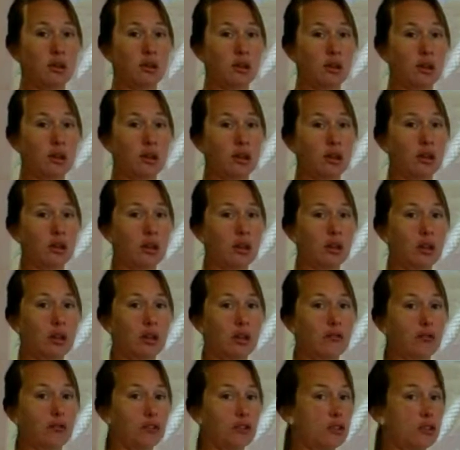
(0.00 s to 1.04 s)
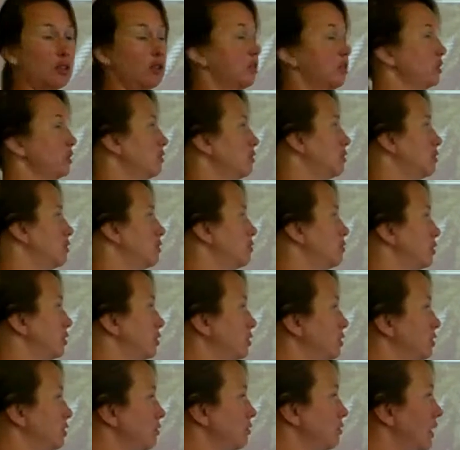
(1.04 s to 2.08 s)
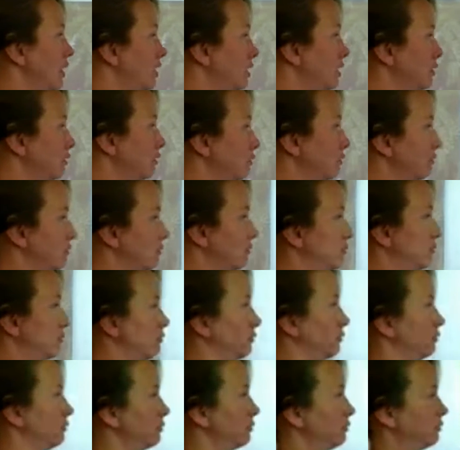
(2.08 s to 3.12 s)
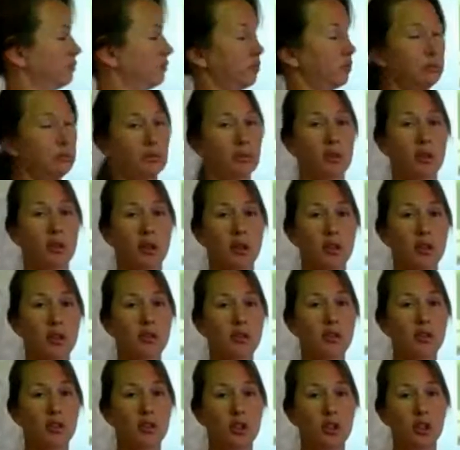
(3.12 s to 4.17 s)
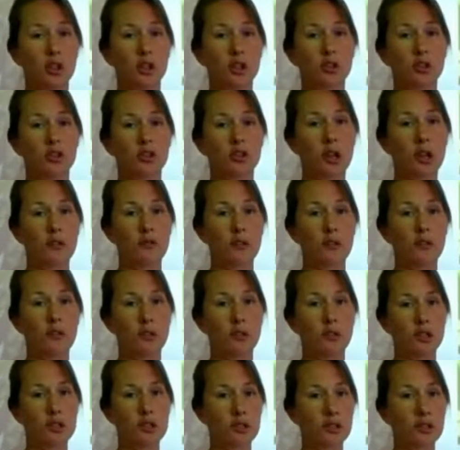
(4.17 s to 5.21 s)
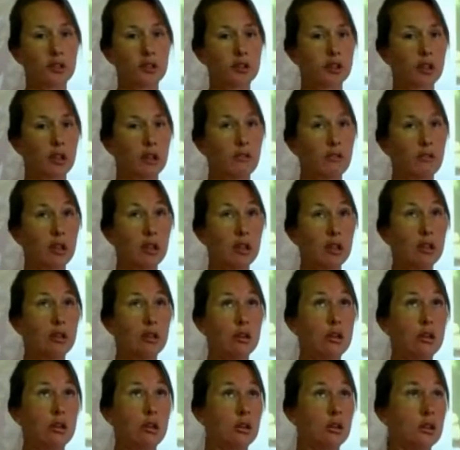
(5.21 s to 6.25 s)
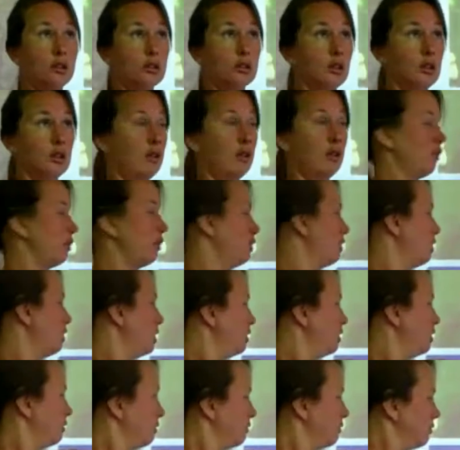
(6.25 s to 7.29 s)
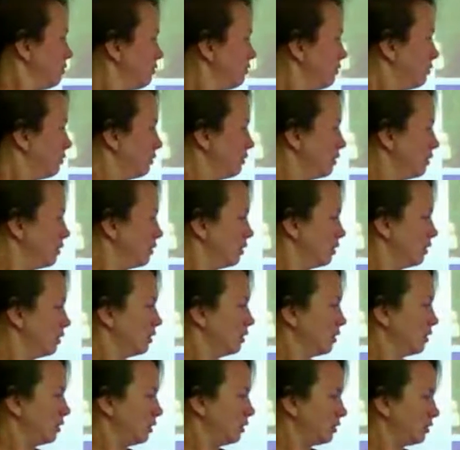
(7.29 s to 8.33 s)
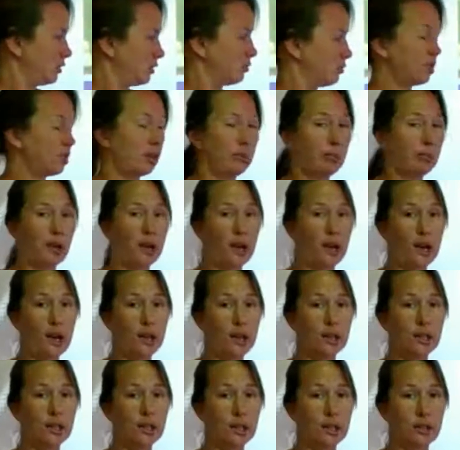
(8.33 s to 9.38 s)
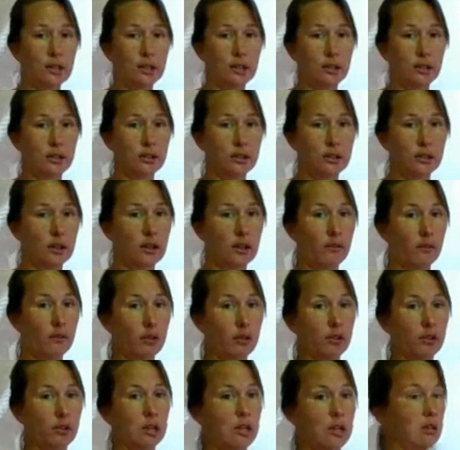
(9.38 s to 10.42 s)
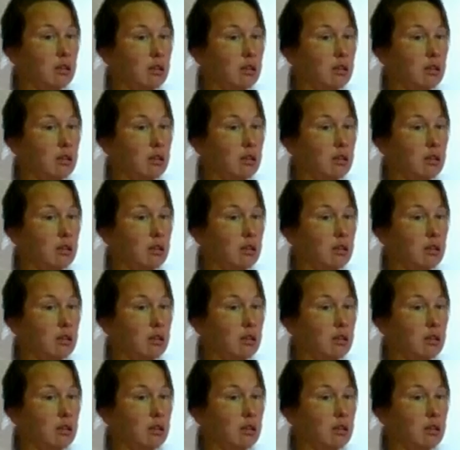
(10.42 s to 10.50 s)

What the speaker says: If you said deciduous, you're right. This is our English ivy. What is English ivy? It's an evergreen. There's some type of holly. It's an evergreen.